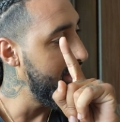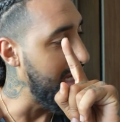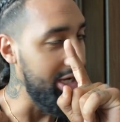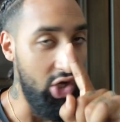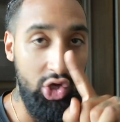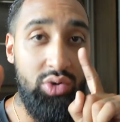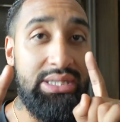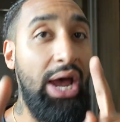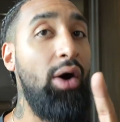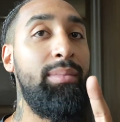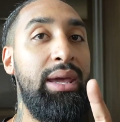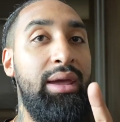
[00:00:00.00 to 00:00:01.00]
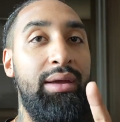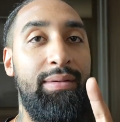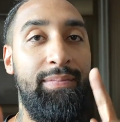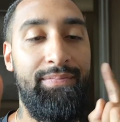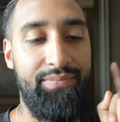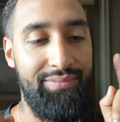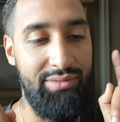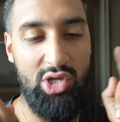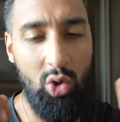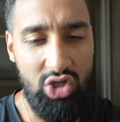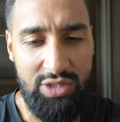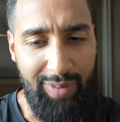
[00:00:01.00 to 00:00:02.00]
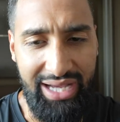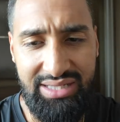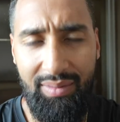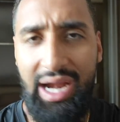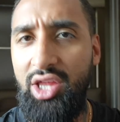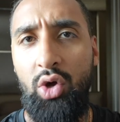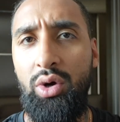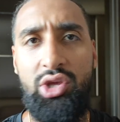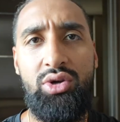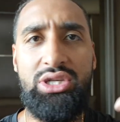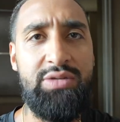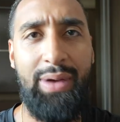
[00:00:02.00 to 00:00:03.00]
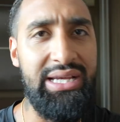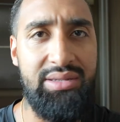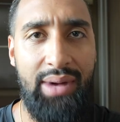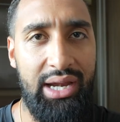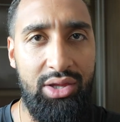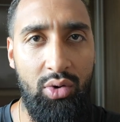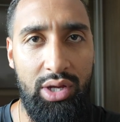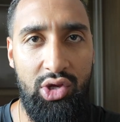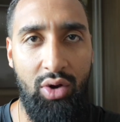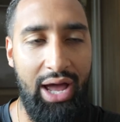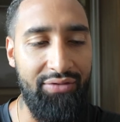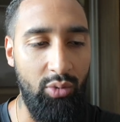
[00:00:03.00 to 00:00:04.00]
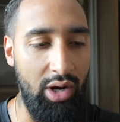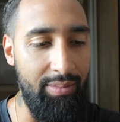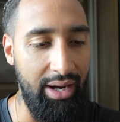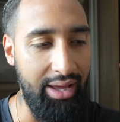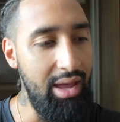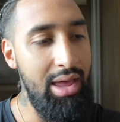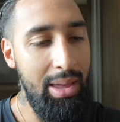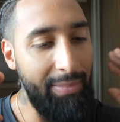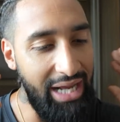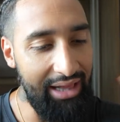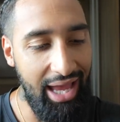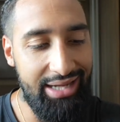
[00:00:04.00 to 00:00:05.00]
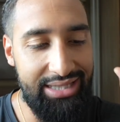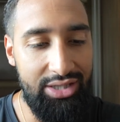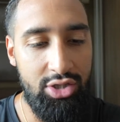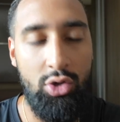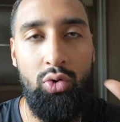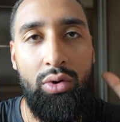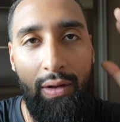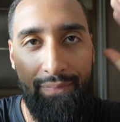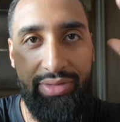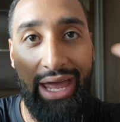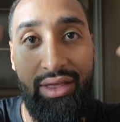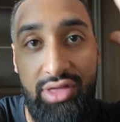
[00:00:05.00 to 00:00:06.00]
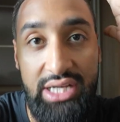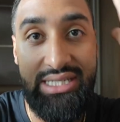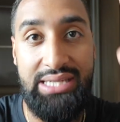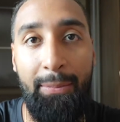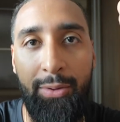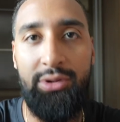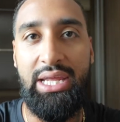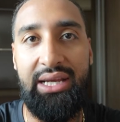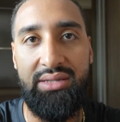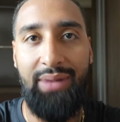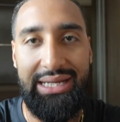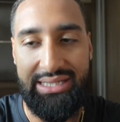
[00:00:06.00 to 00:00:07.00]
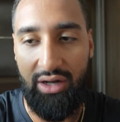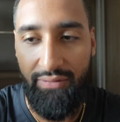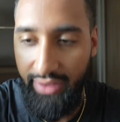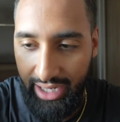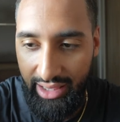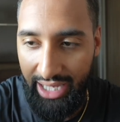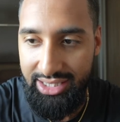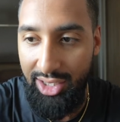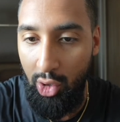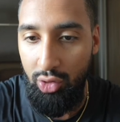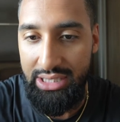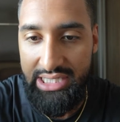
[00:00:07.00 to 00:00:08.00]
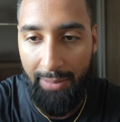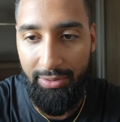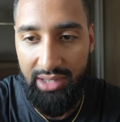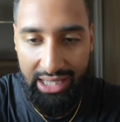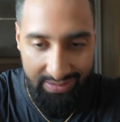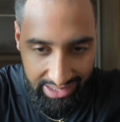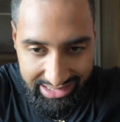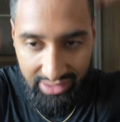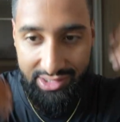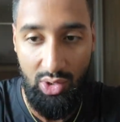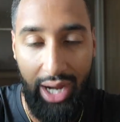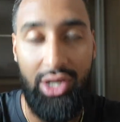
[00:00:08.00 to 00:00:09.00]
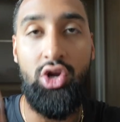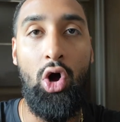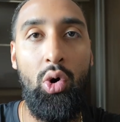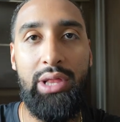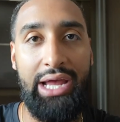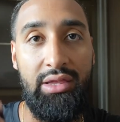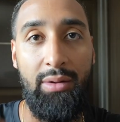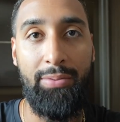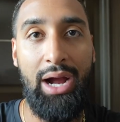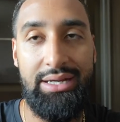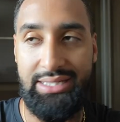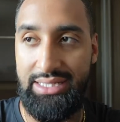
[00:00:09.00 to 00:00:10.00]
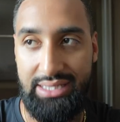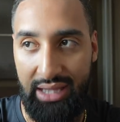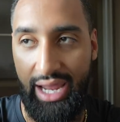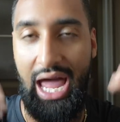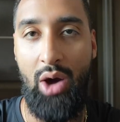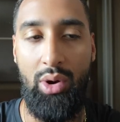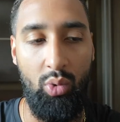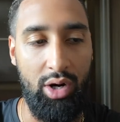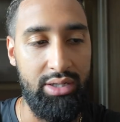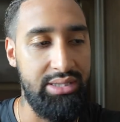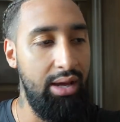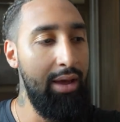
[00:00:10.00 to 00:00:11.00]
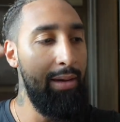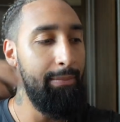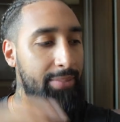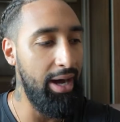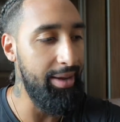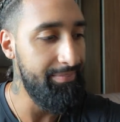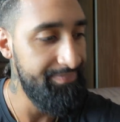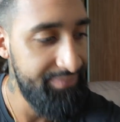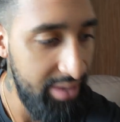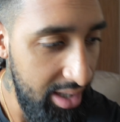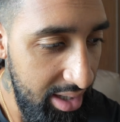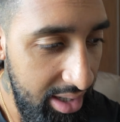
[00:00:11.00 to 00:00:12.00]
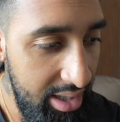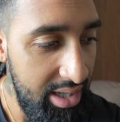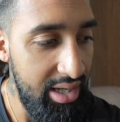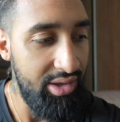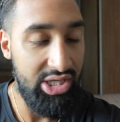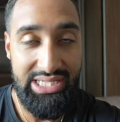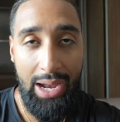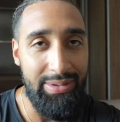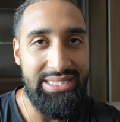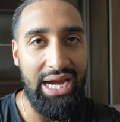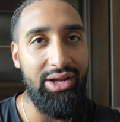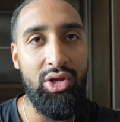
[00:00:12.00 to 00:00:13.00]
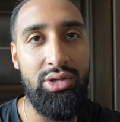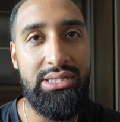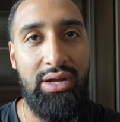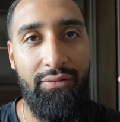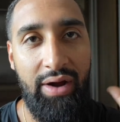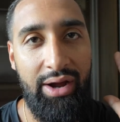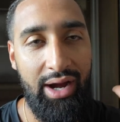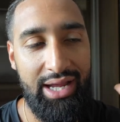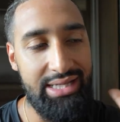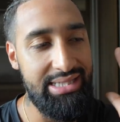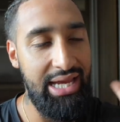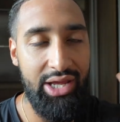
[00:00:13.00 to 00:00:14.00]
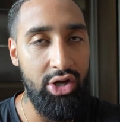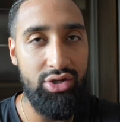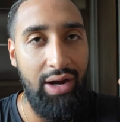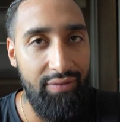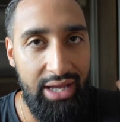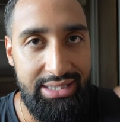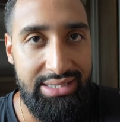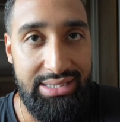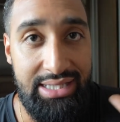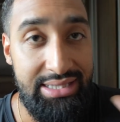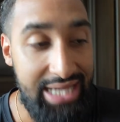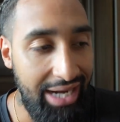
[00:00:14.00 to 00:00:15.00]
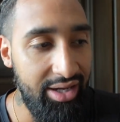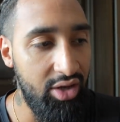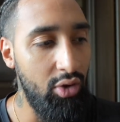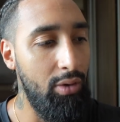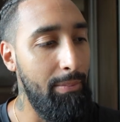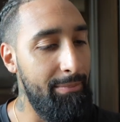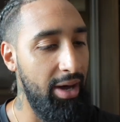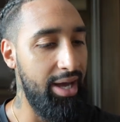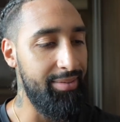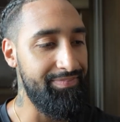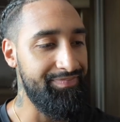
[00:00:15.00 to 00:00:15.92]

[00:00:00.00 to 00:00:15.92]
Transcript: I know you tell me, yo, just pay somebody to do it. You can just pay somebody to do it and you don't have to worry about it. But I like to do like the simple things myself. Like I like to do the simple things myself so I know like the process and like how it works. But this type of technical stuff right here, I guess getting your driver's license isn't technical, but